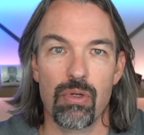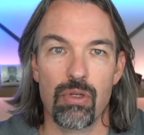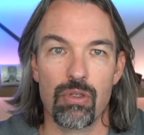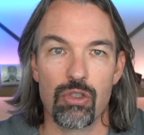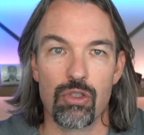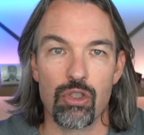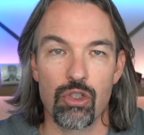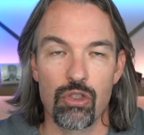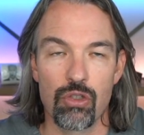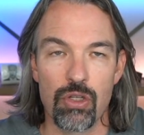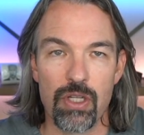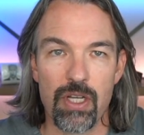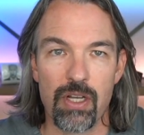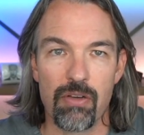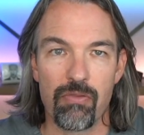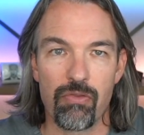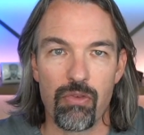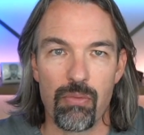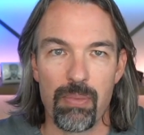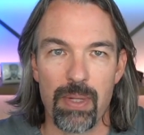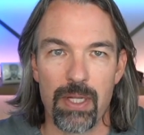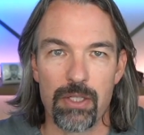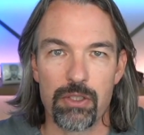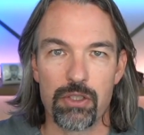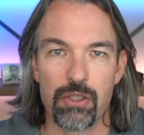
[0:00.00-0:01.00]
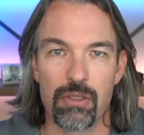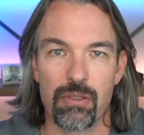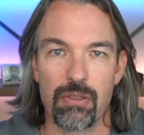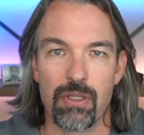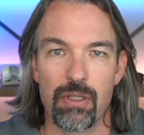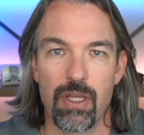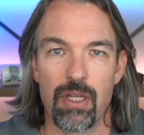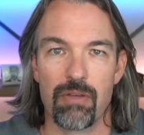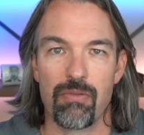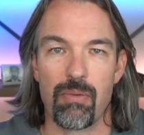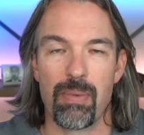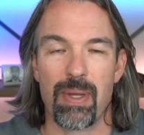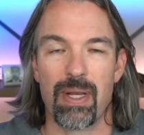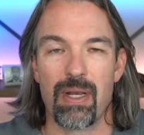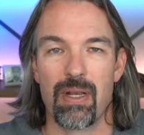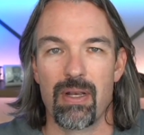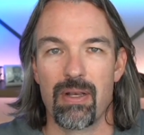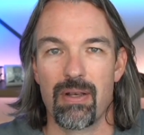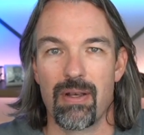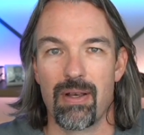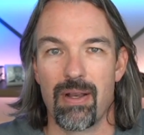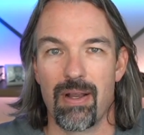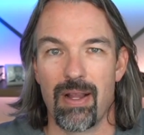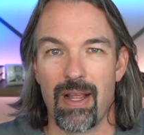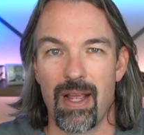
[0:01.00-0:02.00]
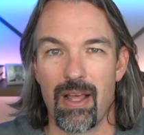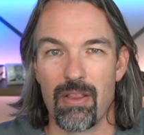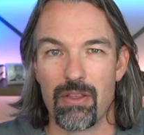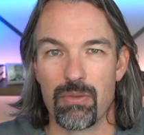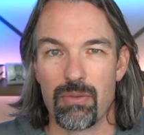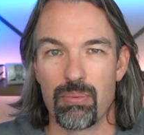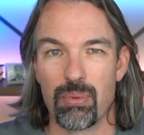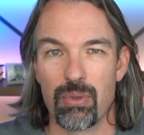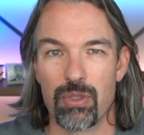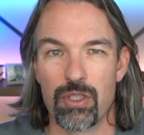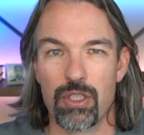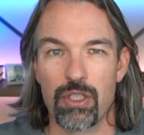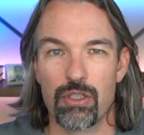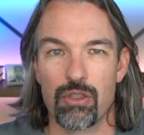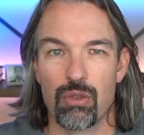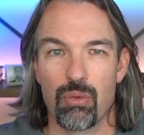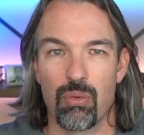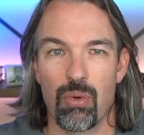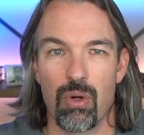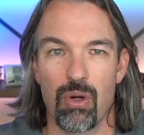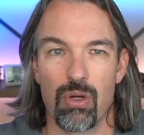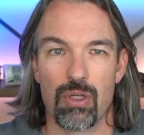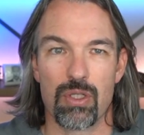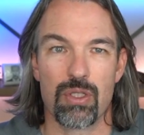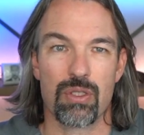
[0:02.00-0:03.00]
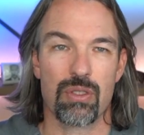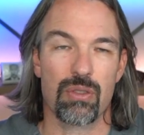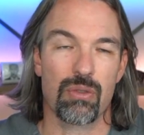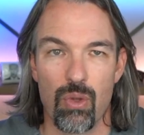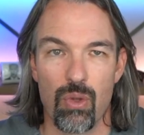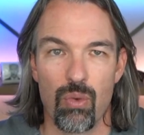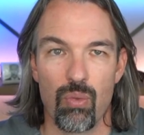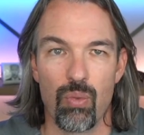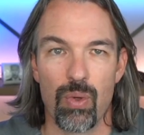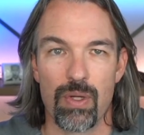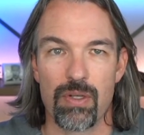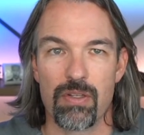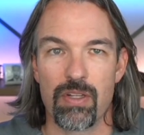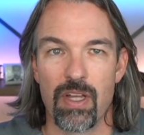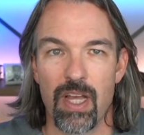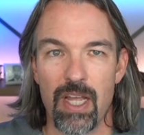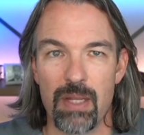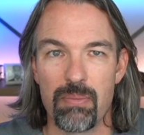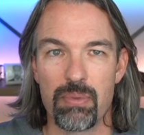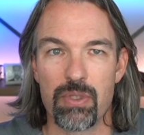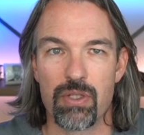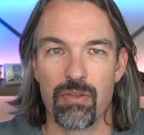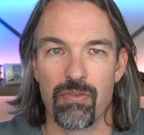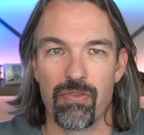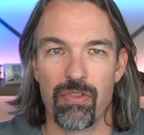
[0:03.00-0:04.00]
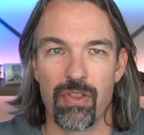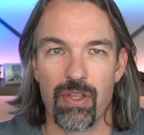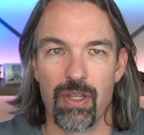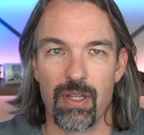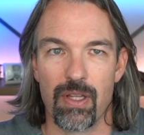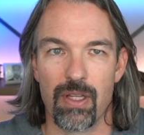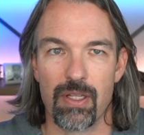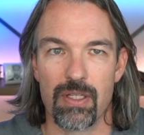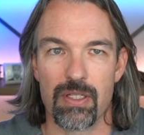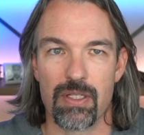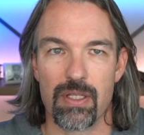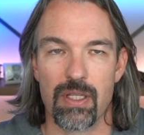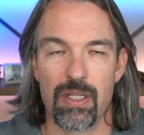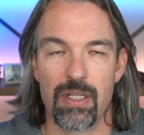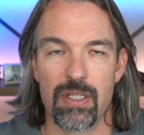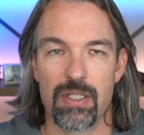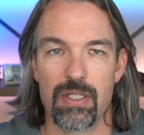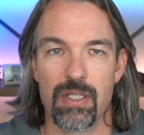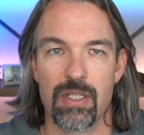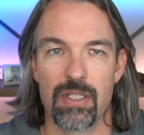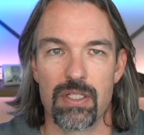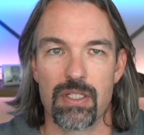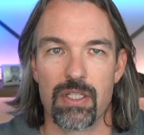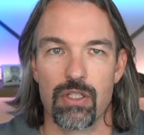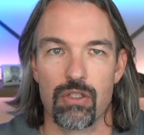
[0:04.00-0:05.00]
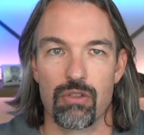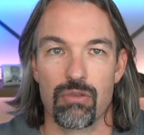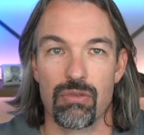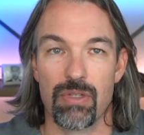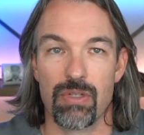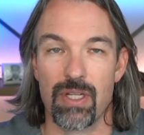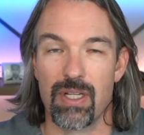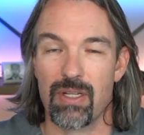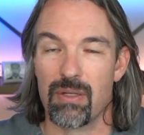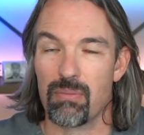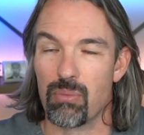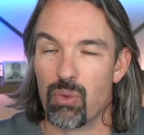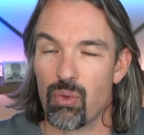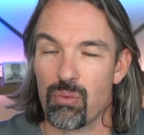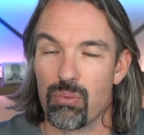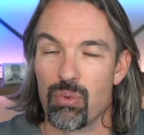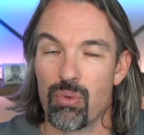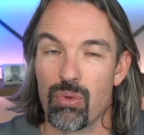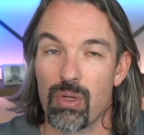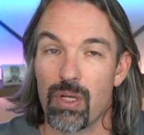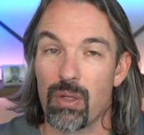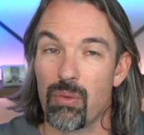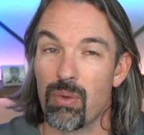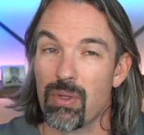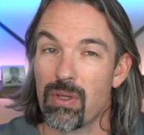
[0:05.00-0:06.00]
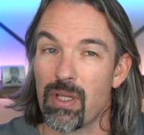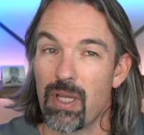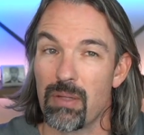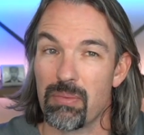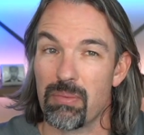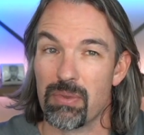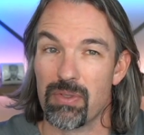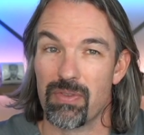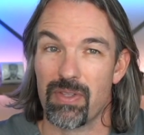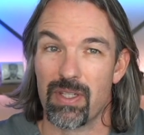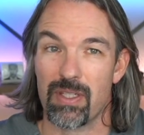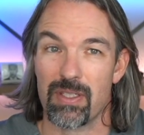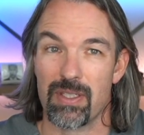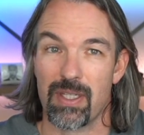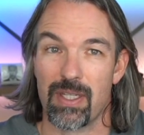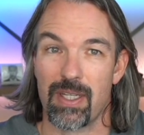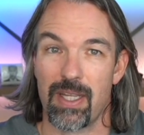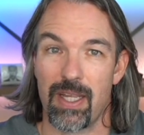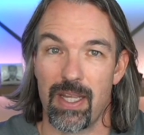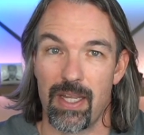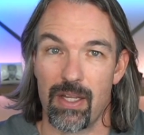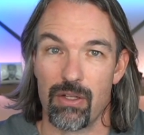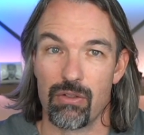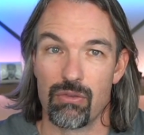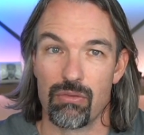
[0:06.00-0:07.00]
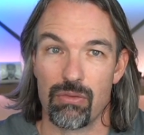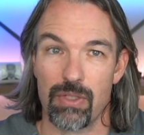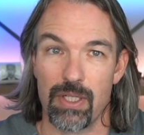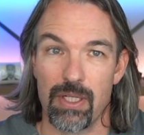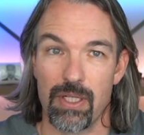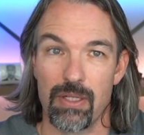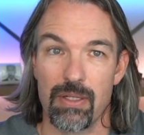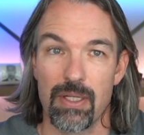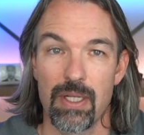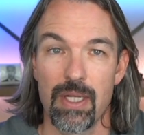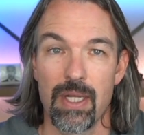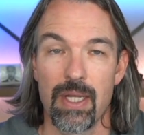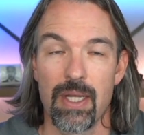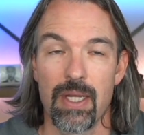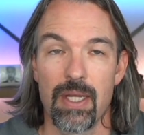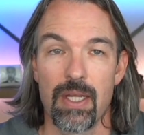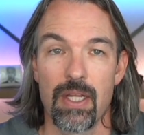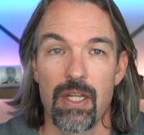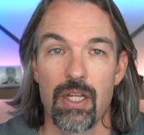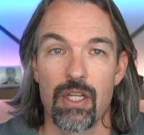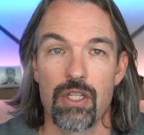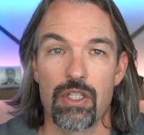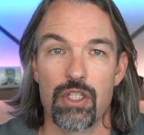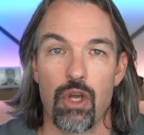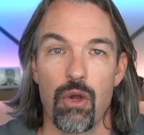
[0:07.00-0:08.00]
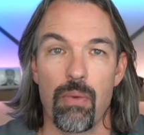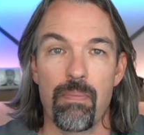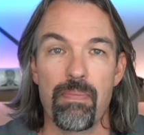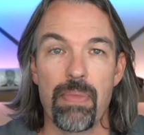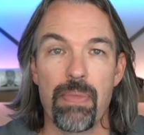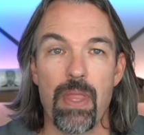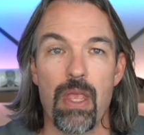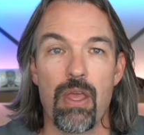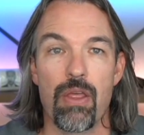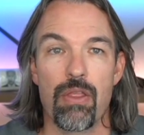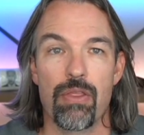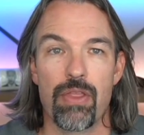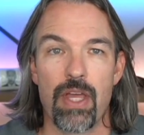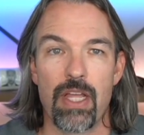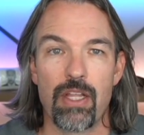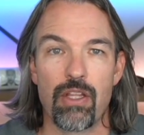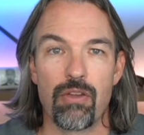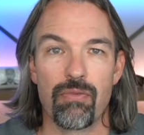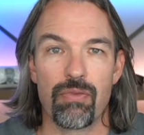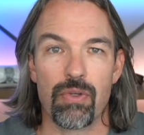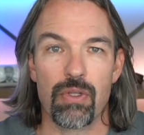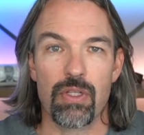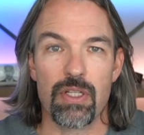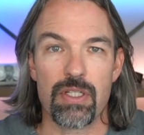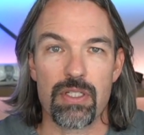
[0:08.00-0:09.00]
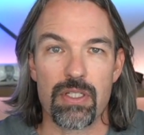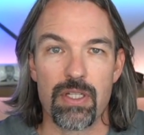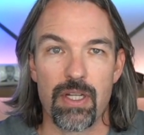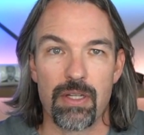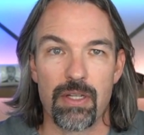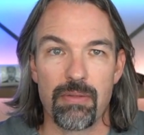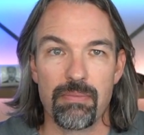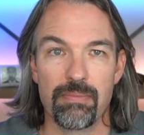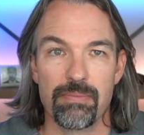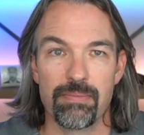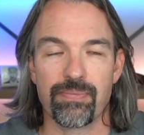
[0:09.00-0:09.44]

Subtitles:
good information kind of about how the procedure works, what types of things that this can treat, and more importantly, what types of things it can't treat. So thank you for listening.